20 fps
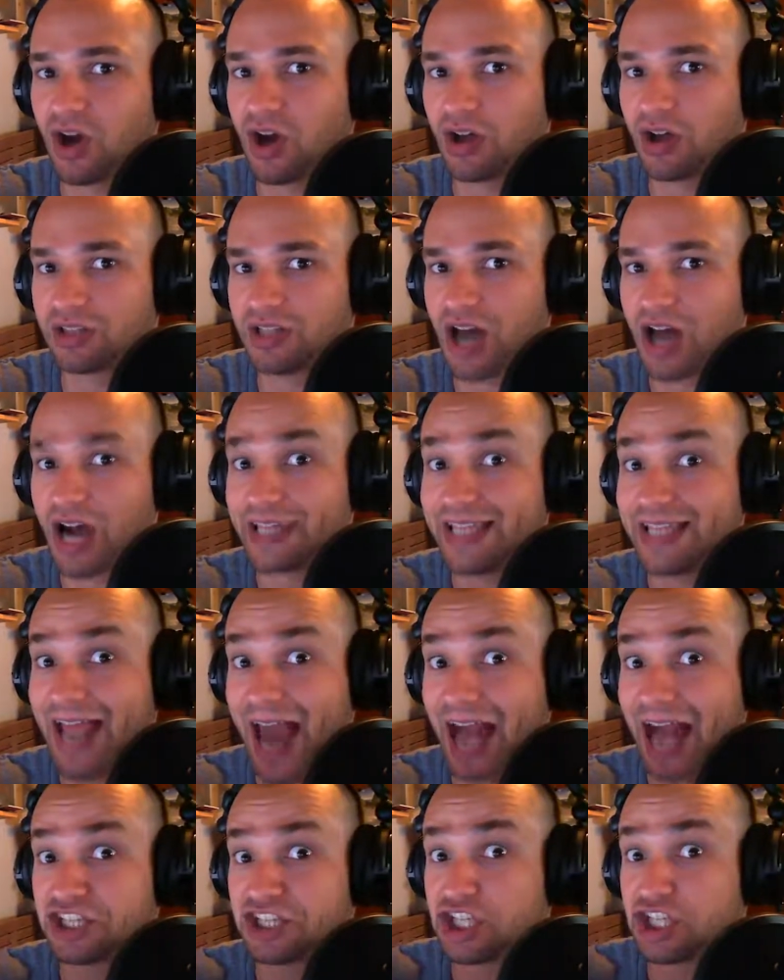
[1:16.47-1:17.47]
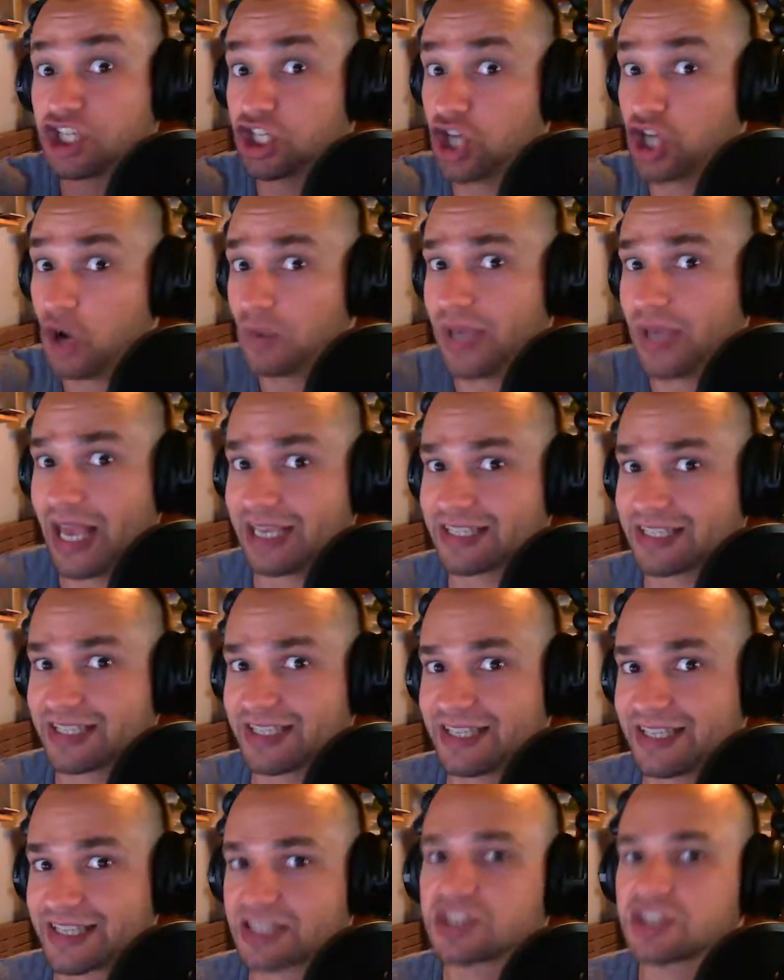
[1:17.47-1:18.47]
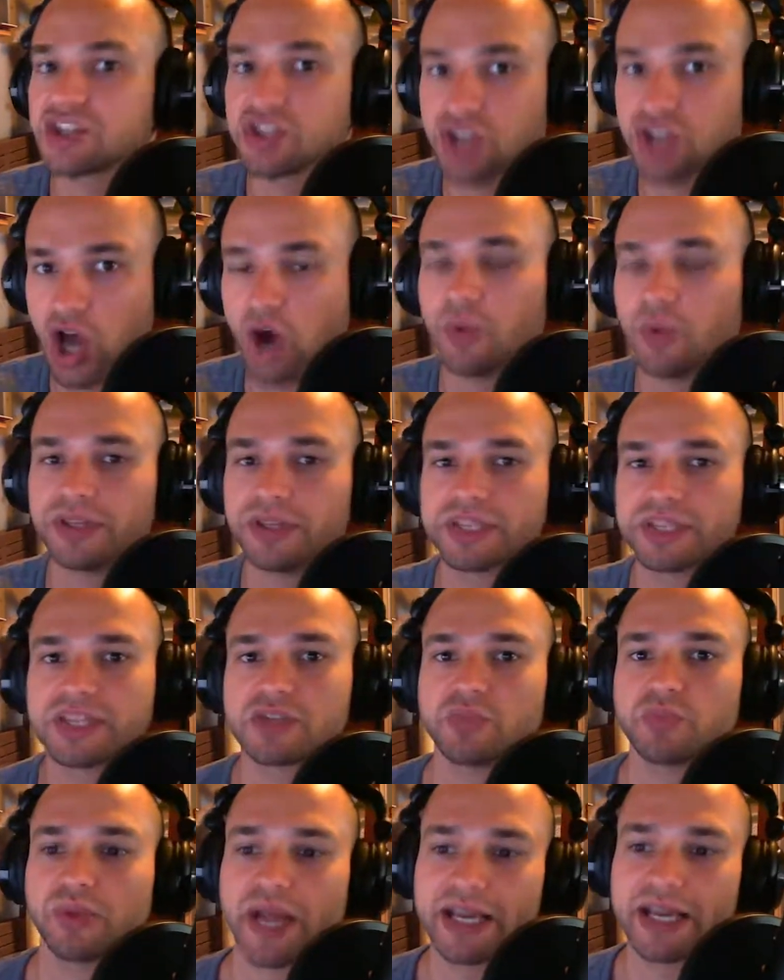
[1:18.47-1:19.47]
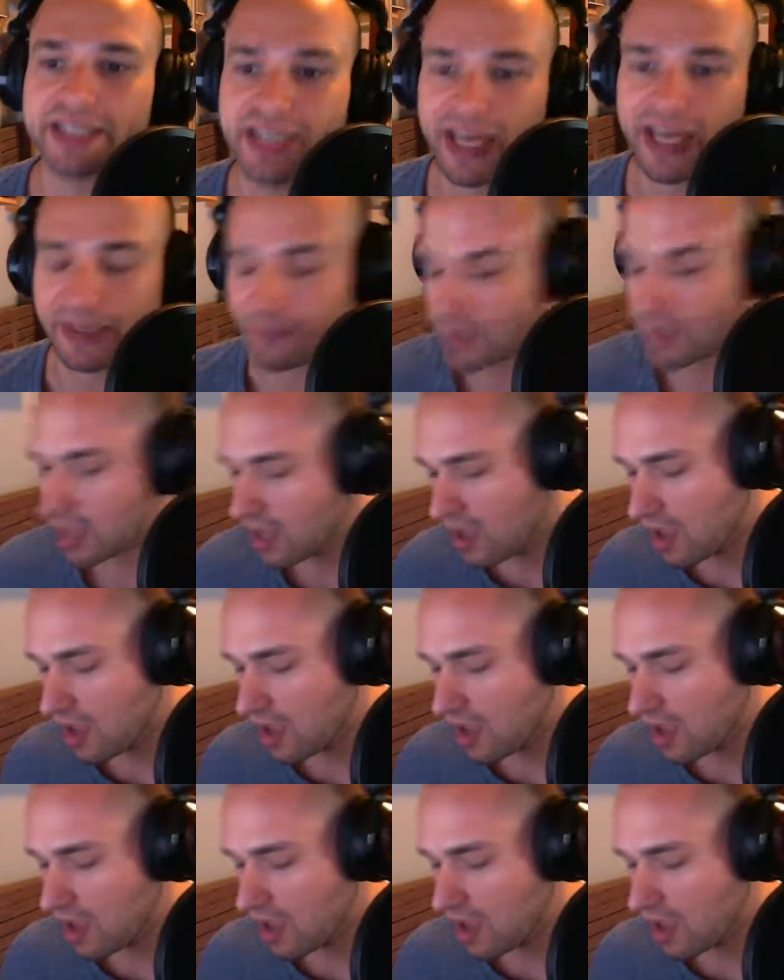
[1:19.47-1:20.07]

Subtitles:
online that actually showcase this. So this is what I did.